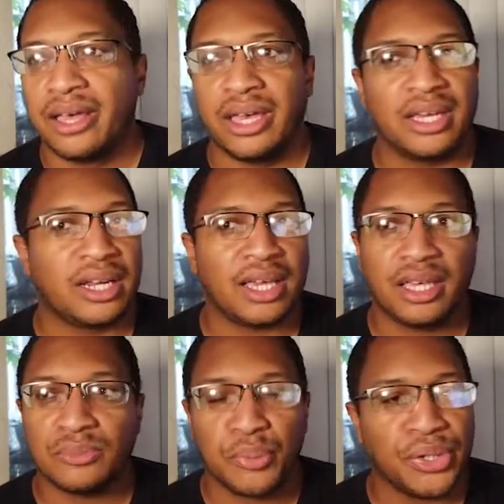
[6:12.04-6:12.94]
and I
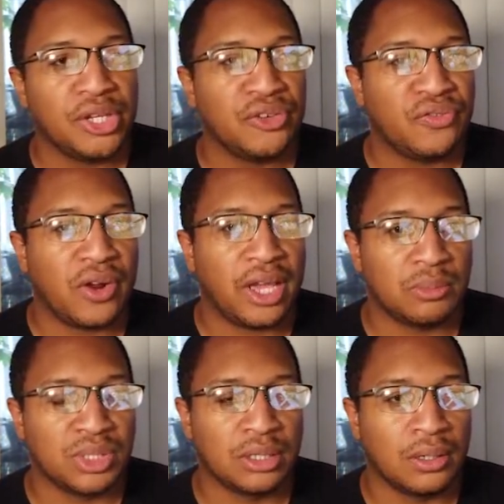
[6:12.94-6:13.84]
get pretty good
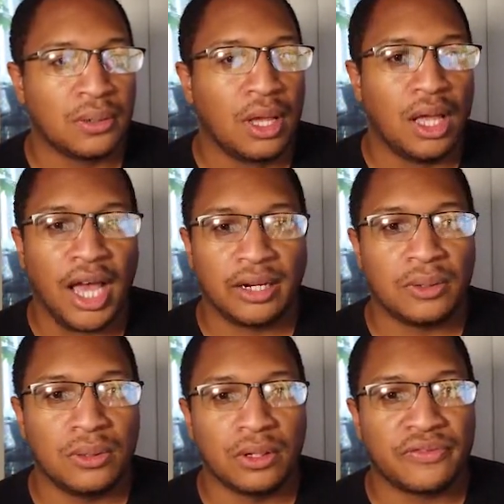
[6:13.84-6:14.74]
frames. You know, I don't
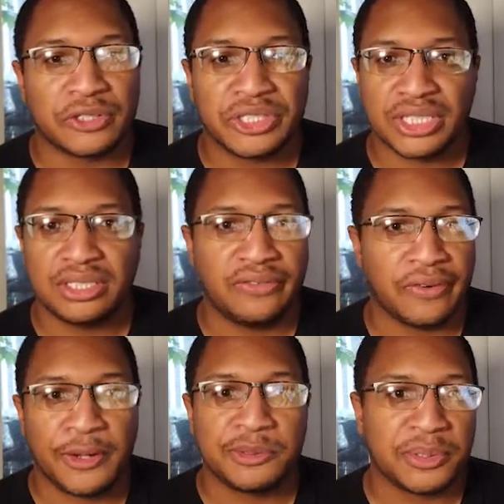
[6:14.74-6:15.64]
look for 60
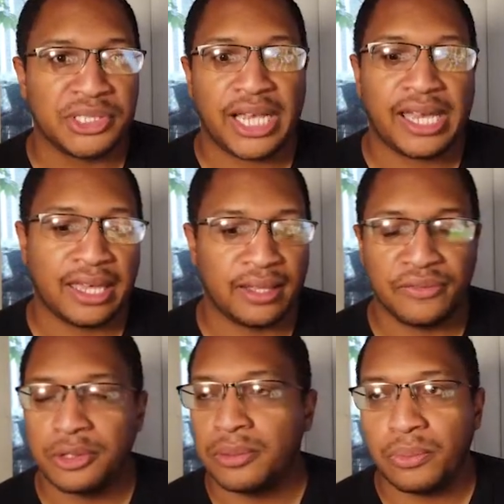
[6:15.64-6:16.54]
frames per second. If
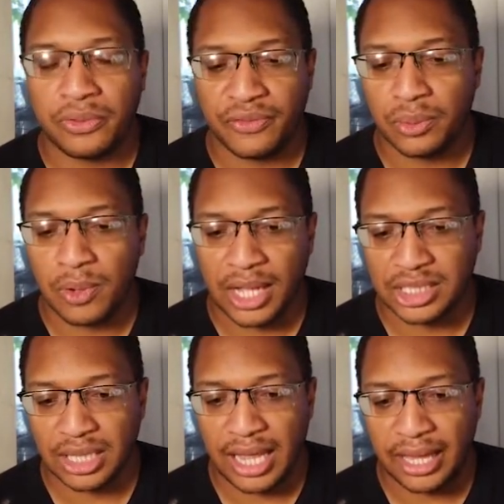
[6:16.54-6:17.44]
you watch
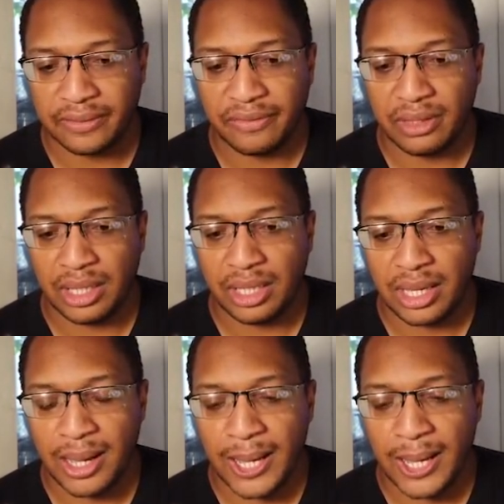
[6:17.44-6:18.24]
a lot of the